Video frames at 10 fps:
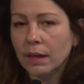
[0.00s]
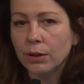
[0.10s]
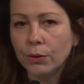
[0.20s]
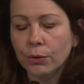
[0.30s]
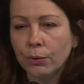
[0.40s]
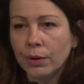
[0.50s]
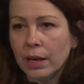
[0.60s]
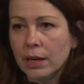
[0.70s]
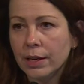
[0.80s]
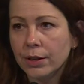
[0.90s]
I'll go through
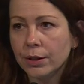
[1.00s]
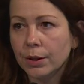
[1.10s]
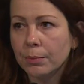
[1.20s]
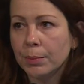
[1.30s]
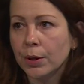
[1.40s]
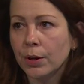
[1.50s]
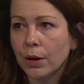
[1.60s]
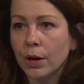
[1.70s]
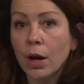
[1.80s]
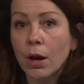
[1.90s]
that later, but
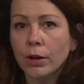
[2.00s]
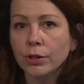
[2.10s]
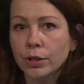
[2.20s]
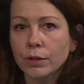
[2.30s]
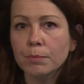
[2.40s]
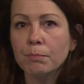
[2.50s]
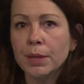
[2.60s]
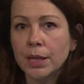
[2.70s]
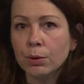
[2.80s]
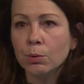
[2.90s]
just
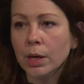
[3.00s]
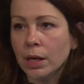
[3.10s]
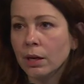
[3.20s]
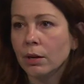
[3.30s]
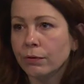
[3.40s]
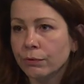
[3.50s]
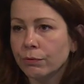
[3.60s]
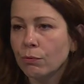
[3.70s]
be aware of